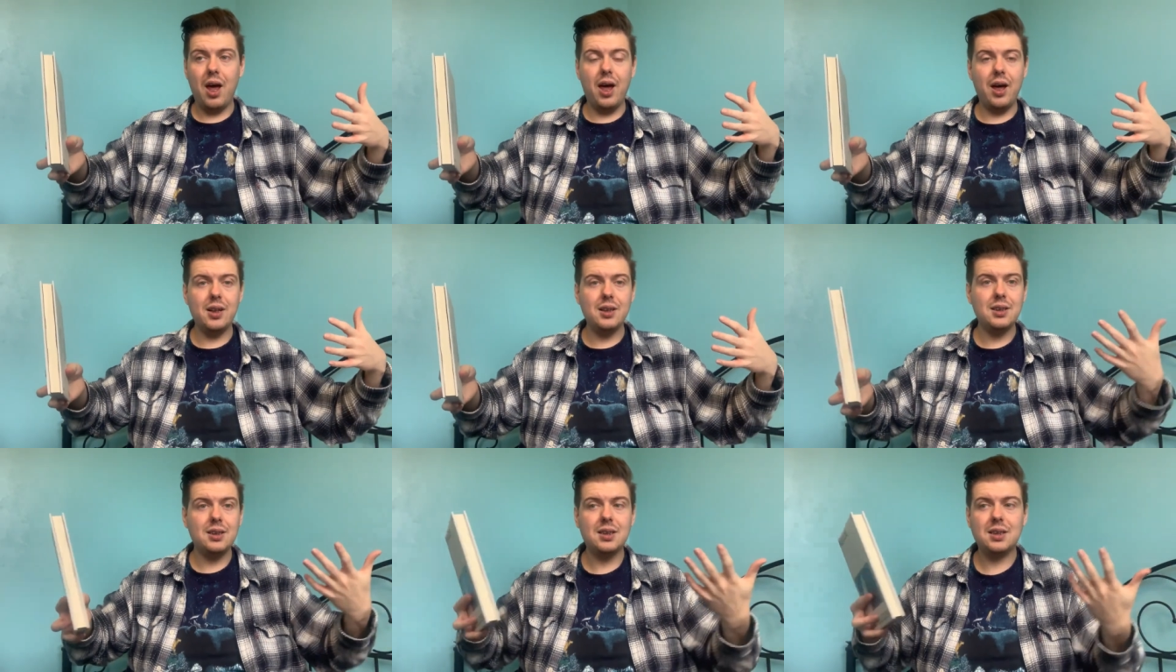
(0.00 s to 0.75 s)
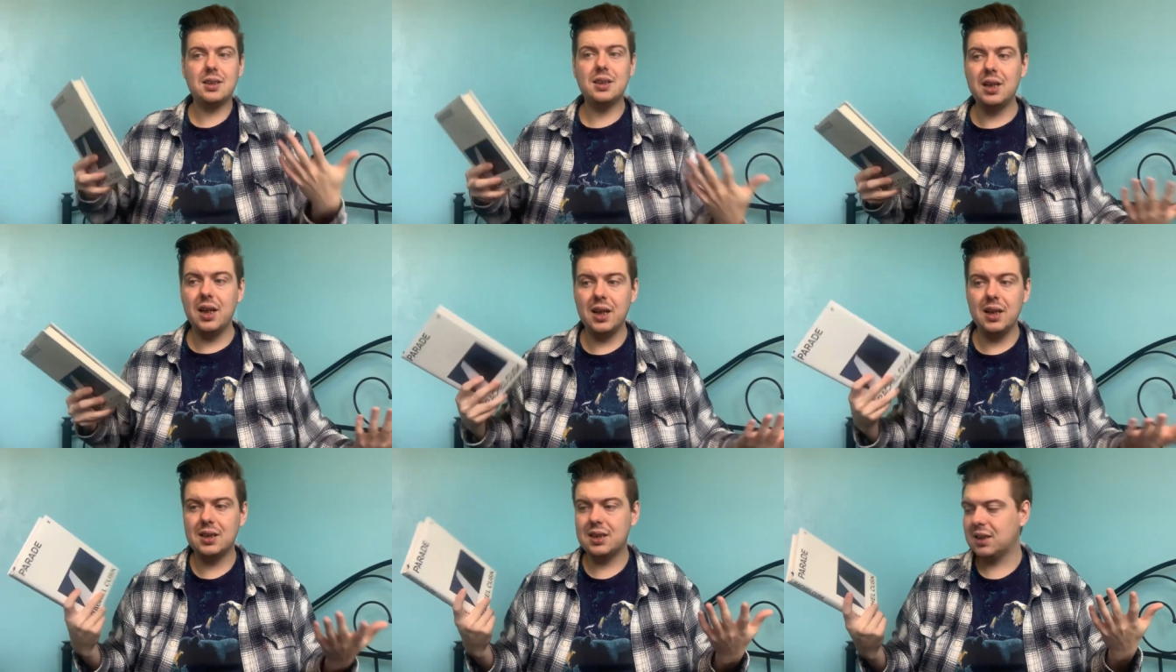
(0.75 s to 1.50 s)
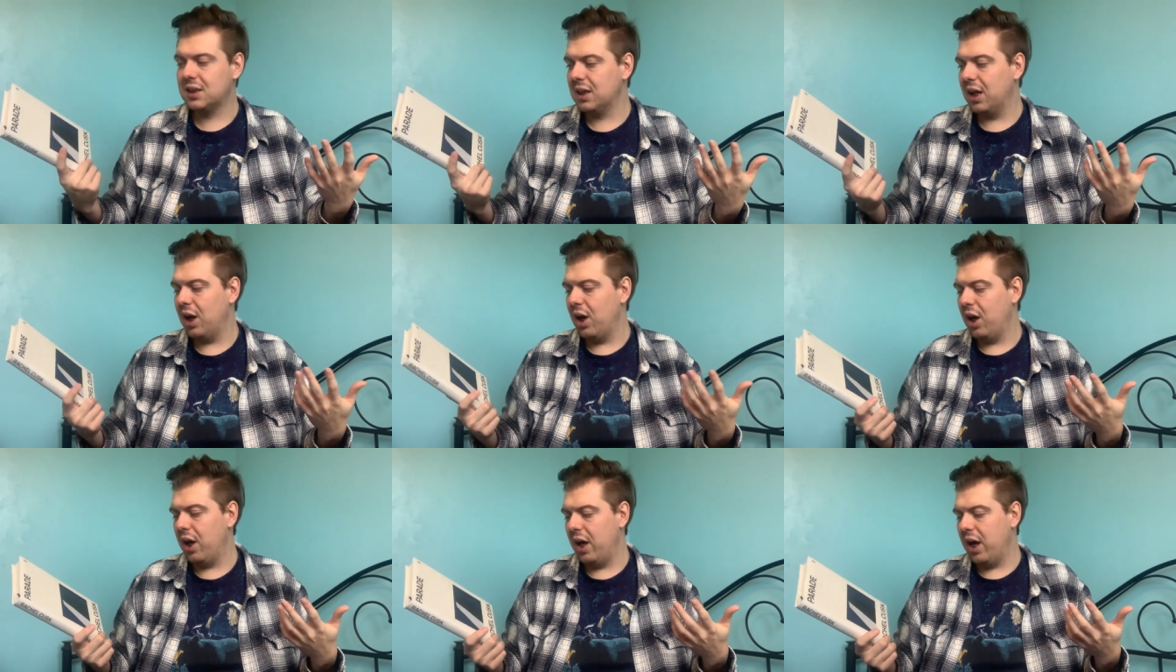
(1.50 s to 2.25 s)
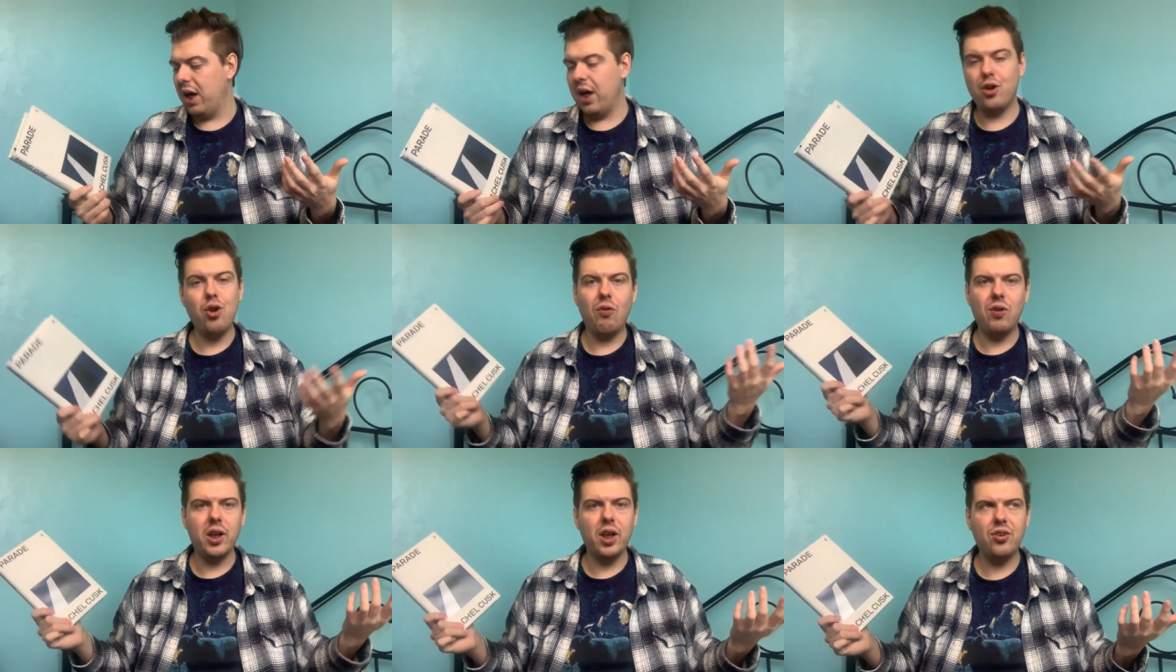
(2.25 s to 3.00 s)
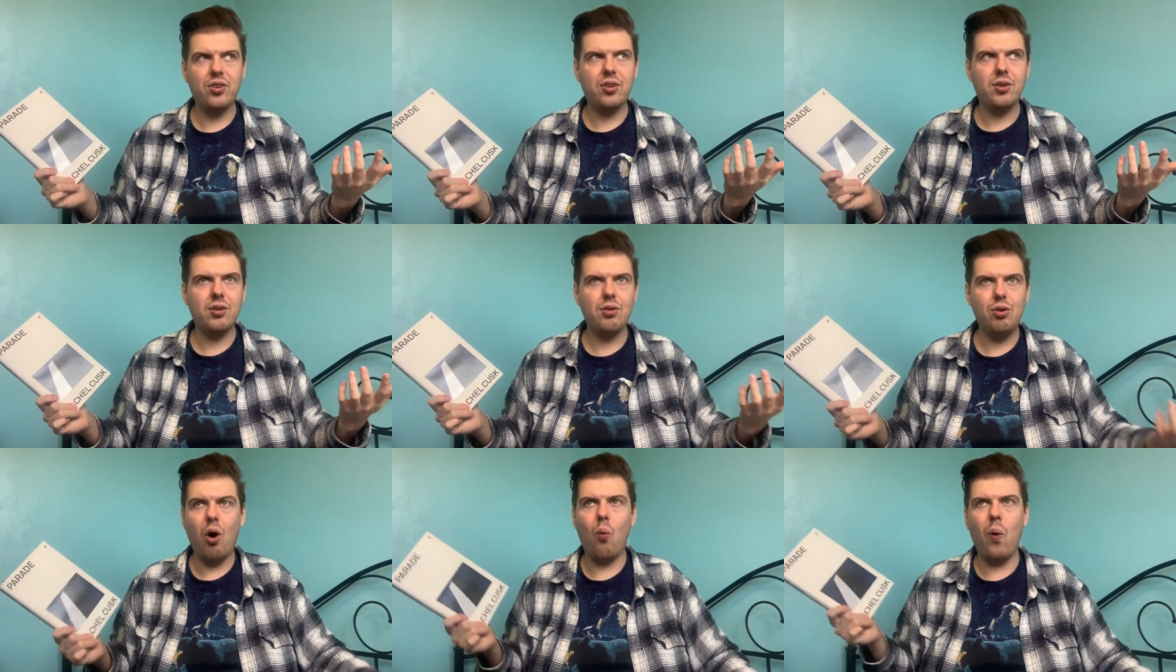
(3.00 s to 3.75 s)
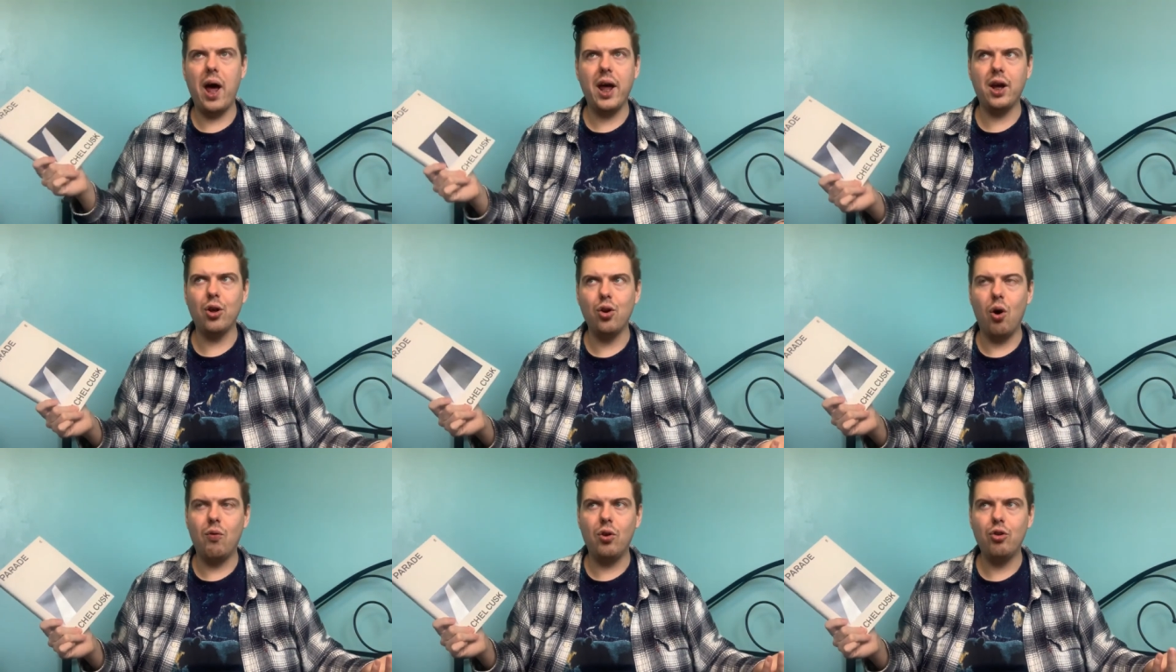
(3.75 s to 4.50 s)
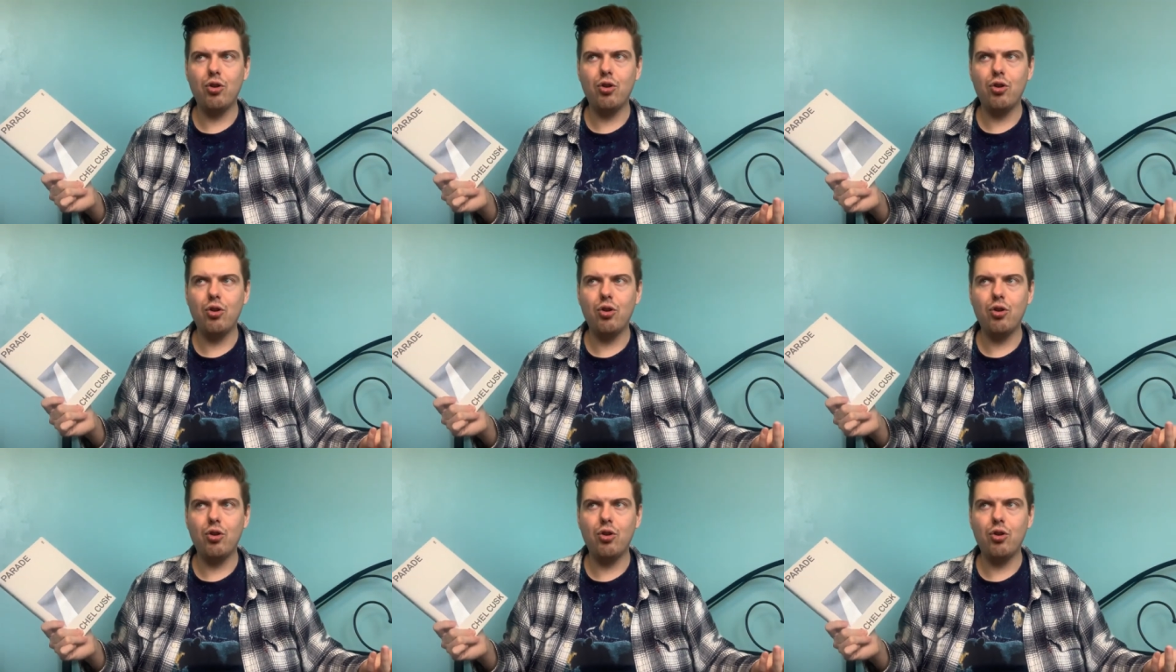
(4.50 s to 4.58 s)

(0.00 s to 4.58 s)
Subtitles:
and it's a novelist not writing a novel,